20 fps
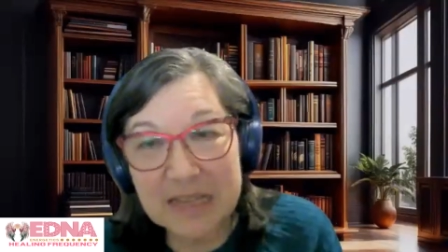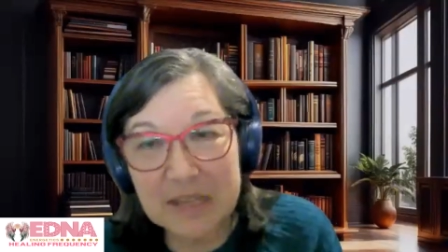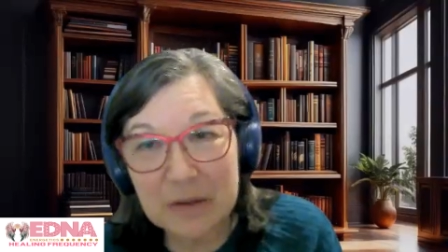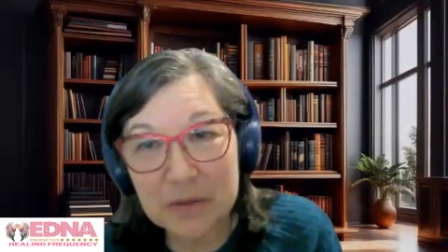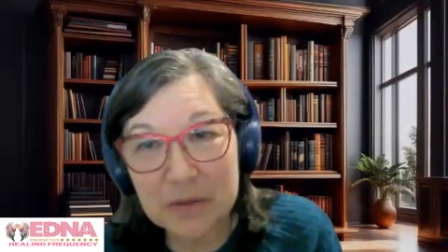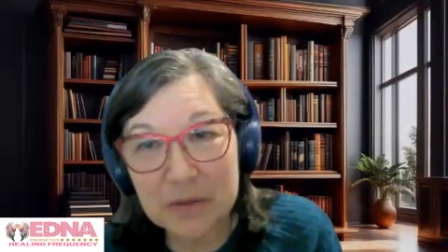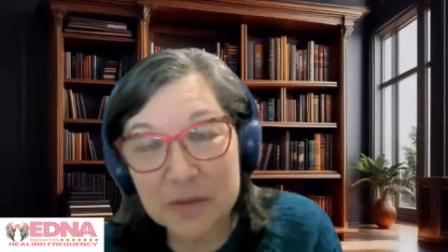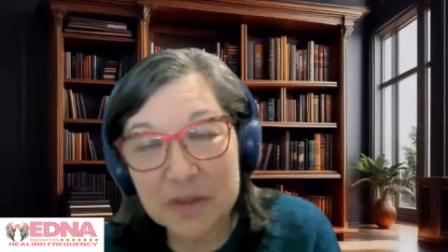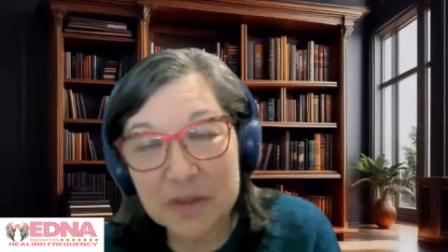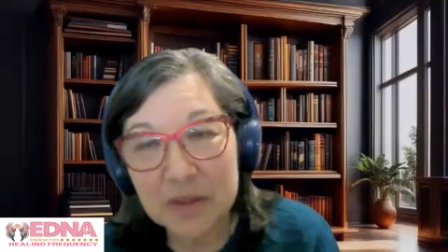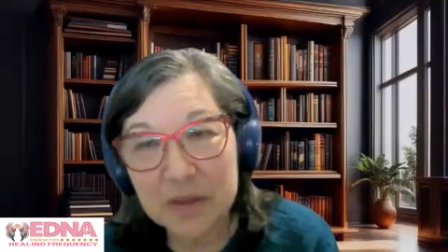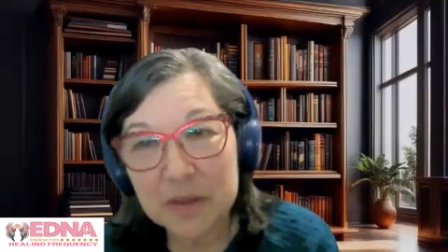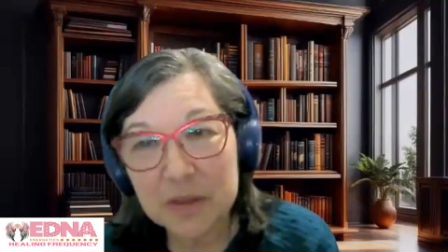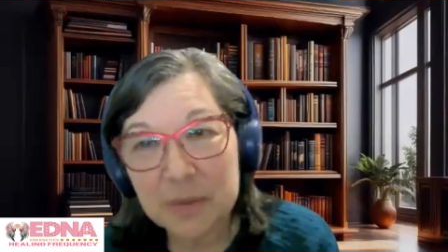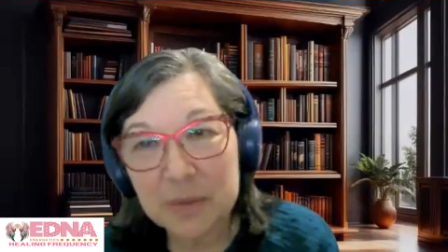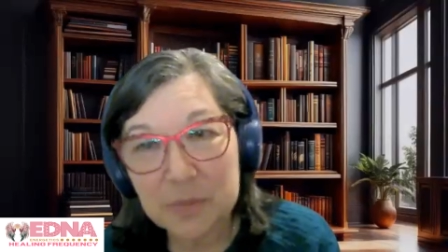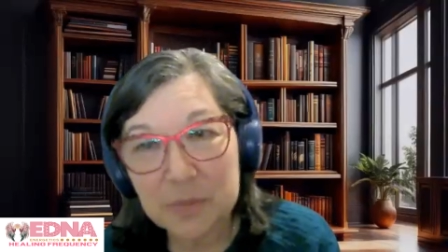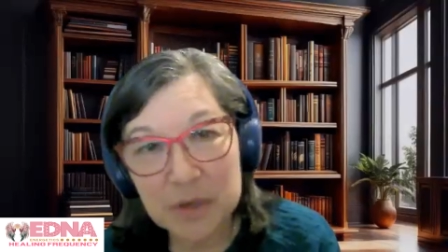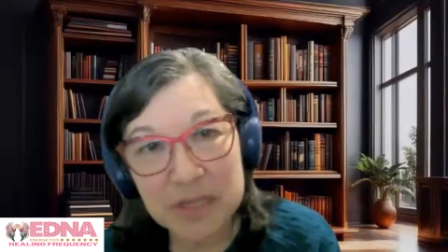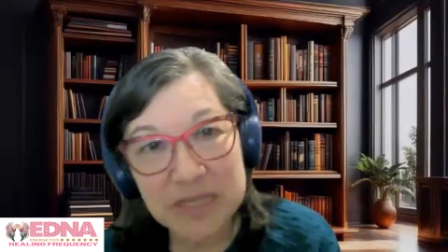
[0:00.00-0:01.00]

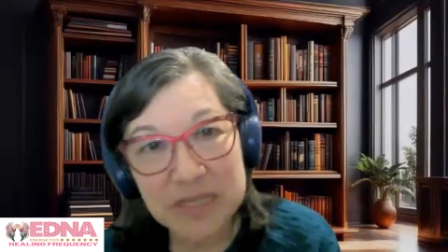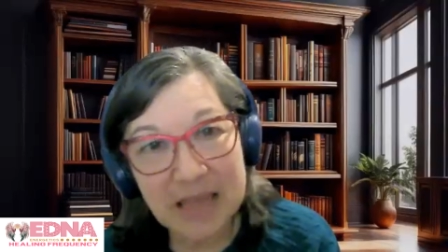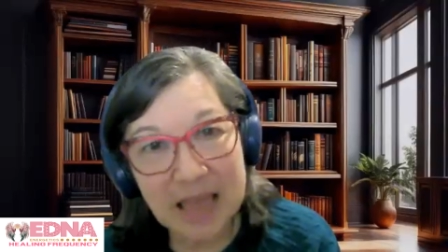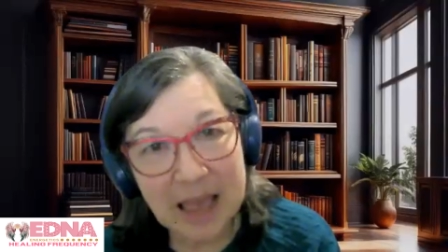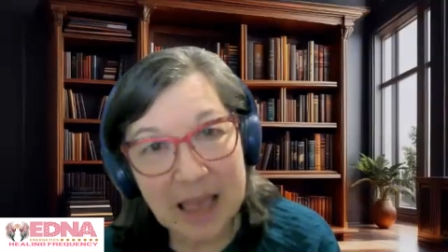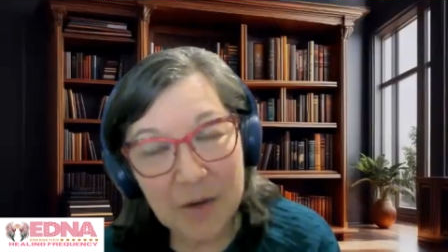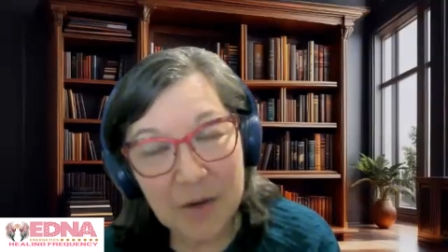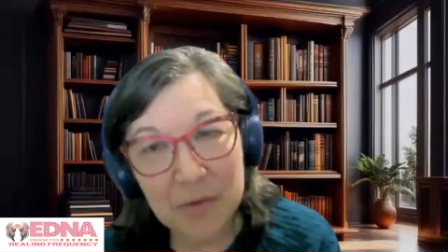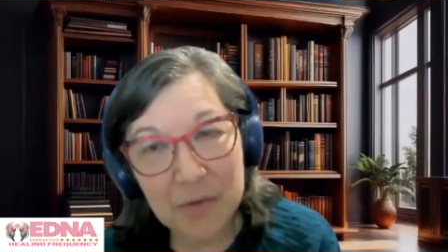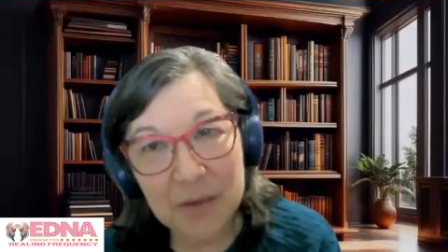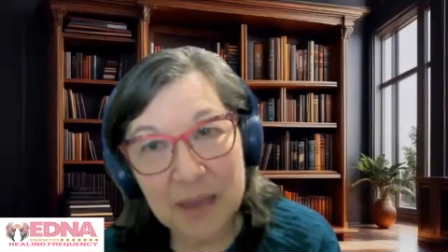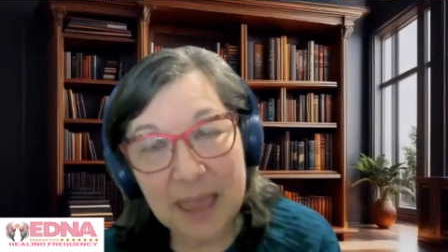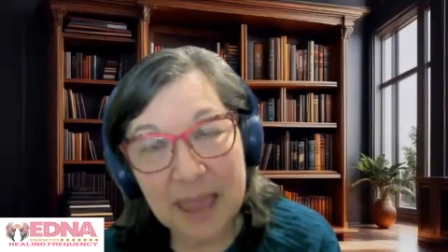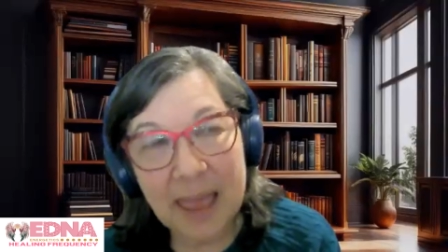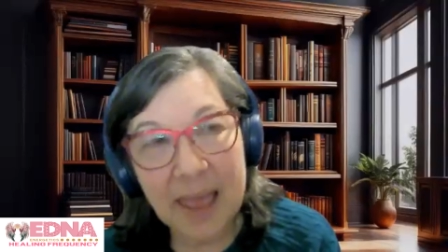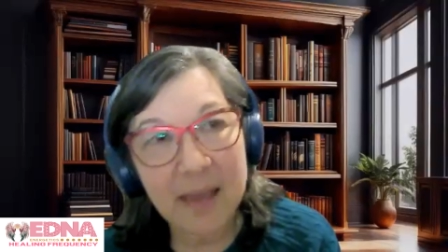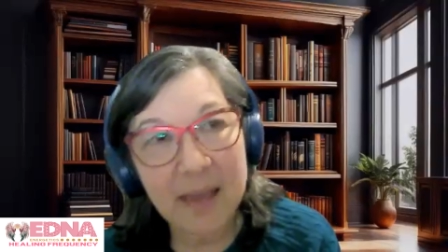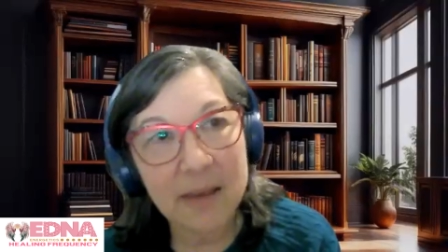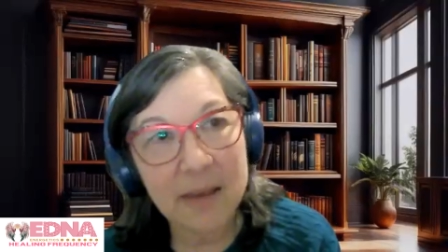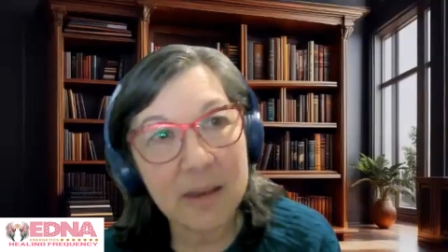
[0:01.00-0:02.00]
the book is out
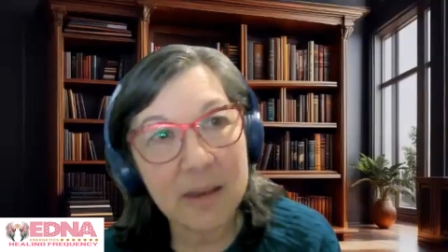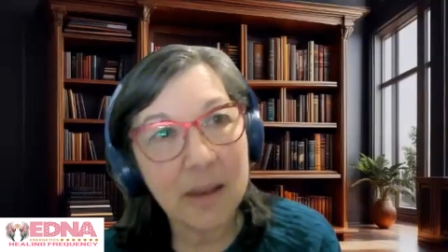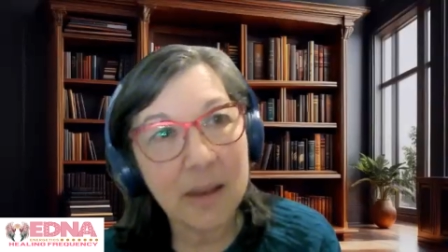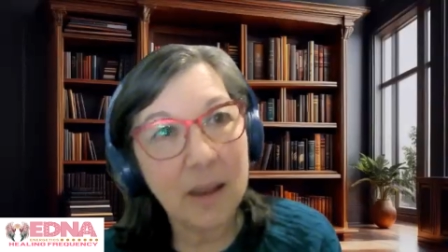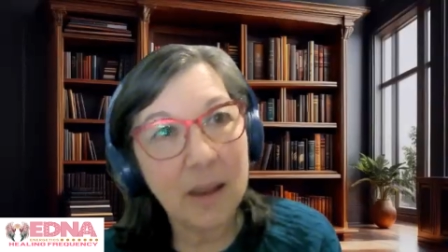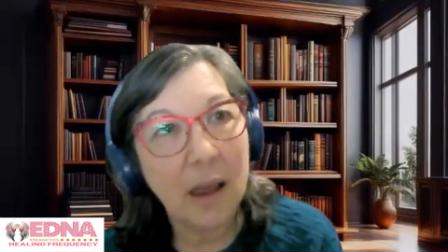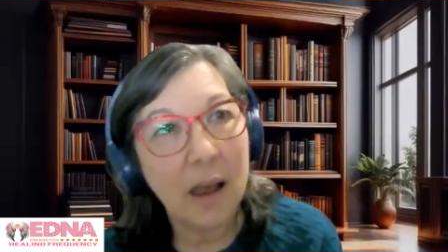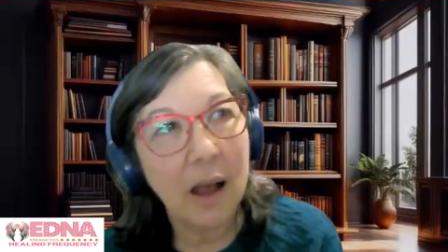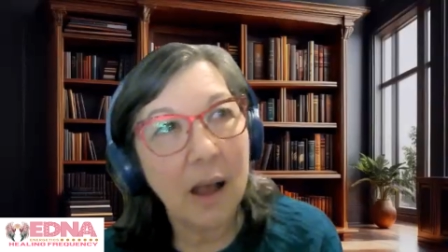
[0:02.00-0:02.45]
and